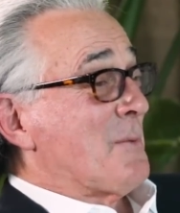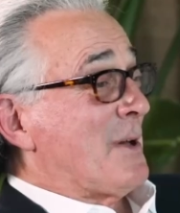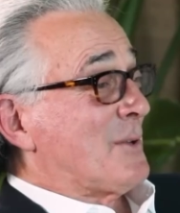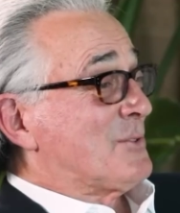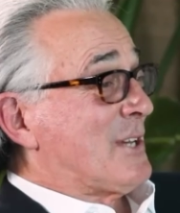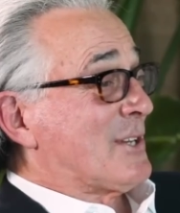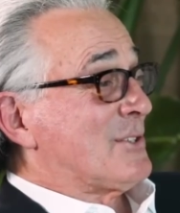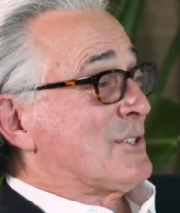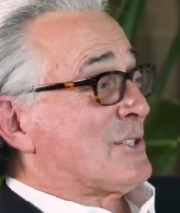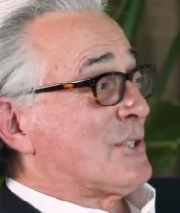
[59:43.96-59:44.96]
Michael
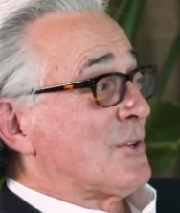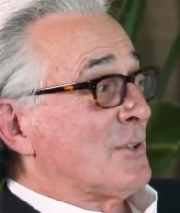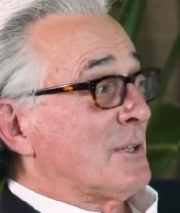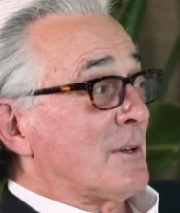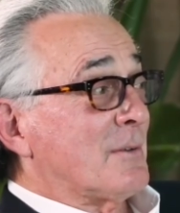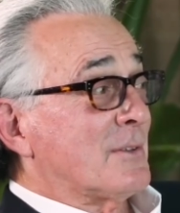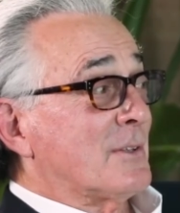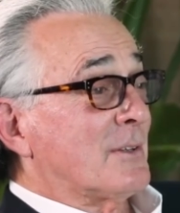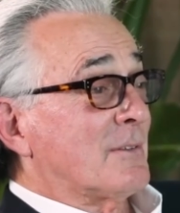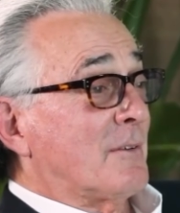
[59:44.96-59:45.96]
Jackson steering the,
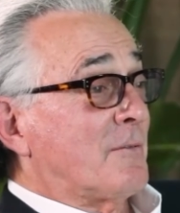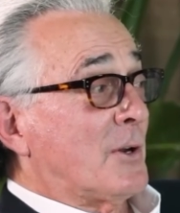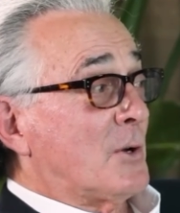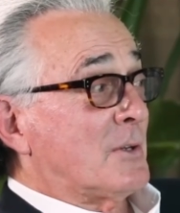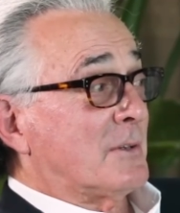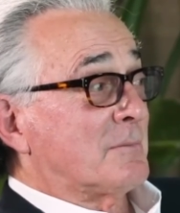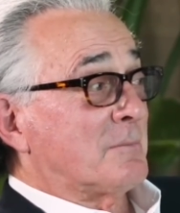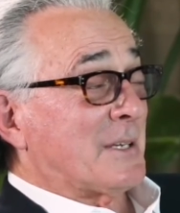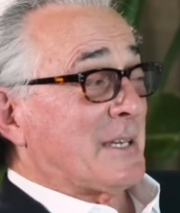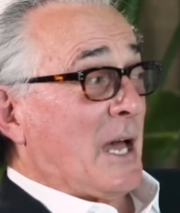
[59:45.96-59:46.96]
the, the ferry to
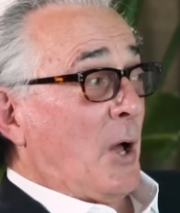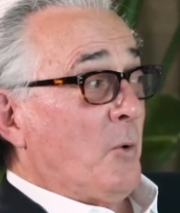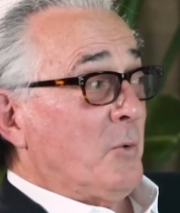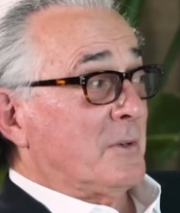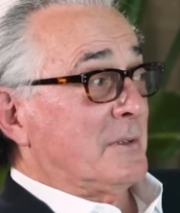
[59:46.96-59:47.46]
Macau?